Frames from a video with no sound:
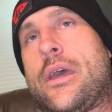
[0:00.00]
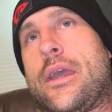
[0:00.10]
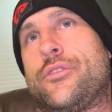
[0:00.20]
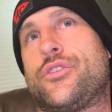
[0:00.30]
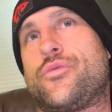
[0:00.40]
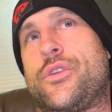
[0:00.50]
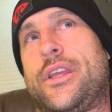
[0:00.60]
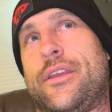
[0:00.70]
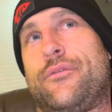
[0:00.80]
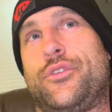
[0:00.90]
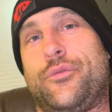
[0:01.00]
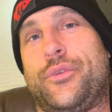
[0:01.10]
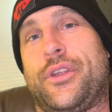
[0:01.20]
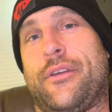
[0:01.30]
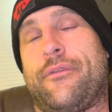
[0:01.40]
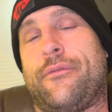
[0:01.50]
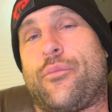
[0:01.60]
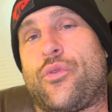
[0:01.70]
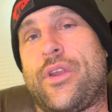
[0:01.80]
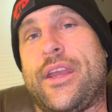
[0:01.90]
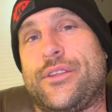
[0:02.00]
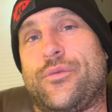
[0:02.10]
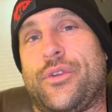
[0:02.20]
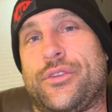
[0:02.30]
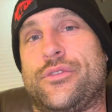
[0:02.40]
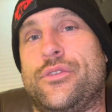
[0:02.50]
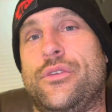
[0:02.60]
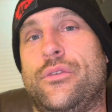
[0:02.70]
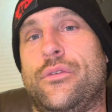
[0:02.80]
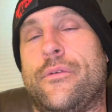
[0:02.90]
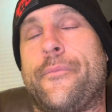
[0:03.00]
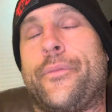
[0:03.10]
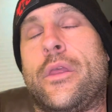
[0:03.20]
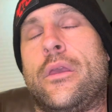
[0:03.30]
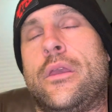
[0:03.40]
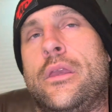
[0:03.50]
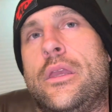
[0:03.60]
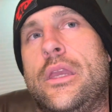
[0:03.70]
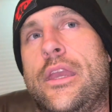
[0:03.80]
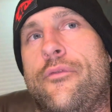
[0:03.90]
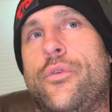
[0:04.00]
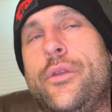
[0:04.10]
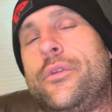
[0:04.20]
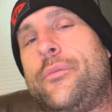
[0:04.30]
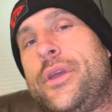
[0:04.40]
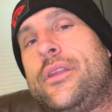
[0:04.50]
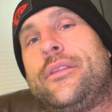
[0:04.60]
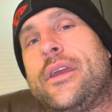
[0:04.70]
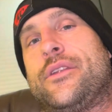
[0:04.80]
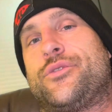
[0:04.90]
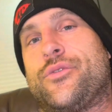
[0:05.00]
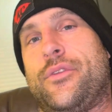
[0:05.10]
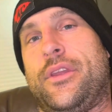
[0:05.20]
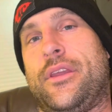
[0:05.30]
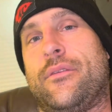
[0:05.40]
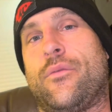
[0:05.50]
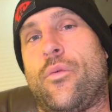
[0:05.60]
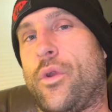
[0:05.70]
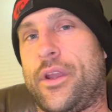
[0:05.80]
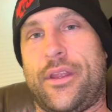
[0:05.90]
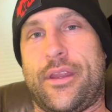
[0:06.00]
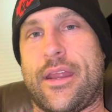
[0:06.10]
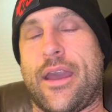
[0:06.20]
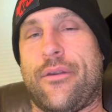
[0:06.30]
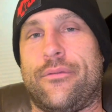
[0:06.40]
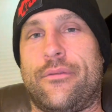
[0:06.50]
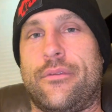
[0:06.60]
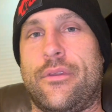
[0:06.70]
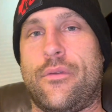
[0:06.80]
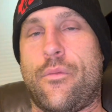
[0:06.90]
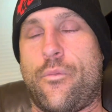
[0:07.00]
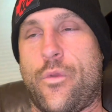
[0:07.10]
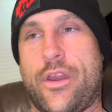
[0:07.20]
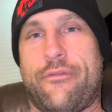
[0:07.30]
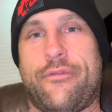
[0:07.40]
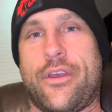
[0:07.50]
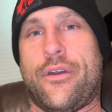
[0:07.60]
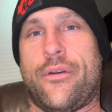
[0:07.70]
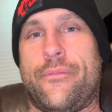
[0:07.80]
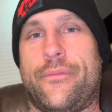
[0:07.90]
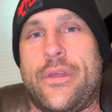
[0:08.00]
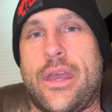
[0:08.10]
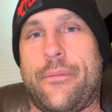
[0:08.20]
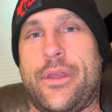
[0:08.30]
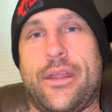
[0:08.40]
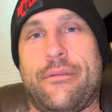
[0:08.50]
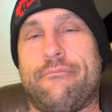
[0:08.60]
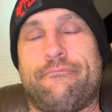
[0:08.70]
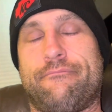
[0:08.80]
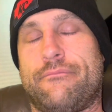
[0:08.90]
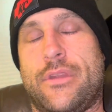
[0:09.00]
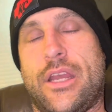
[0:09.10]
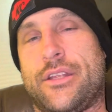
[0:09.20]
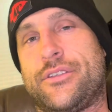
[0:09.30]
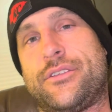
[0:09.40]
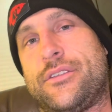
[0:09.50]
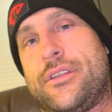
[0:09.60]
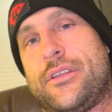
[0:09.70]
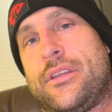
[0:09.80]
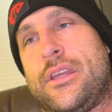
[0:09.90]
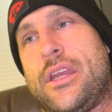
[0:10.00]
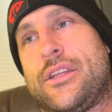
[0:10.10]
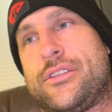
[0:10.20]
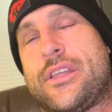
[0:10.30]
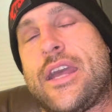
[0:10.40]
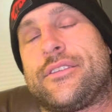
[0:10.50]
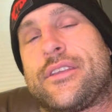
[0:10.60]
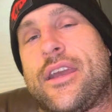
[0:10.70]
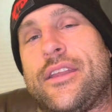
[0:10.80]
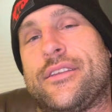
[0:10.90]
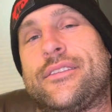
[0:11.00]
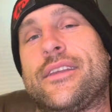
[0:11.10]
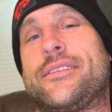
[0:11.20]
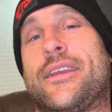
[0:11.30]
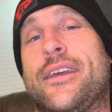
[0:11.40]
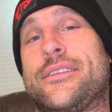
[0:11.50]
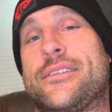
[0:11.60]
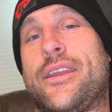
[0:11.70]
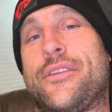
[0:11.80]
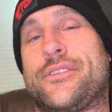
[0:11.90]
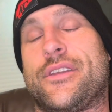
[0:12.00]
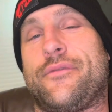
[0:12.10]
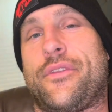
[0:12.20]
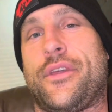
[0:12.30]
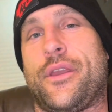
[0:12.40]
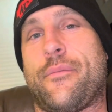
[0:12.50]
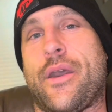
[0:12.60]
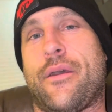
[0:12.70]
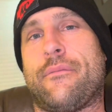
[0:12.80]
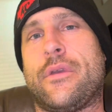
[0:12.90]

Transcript: just want to give a little bit of praise where it's due. If we would have been in that tree working it out when it fell, I mean, that's the kind of scary stuff you think about,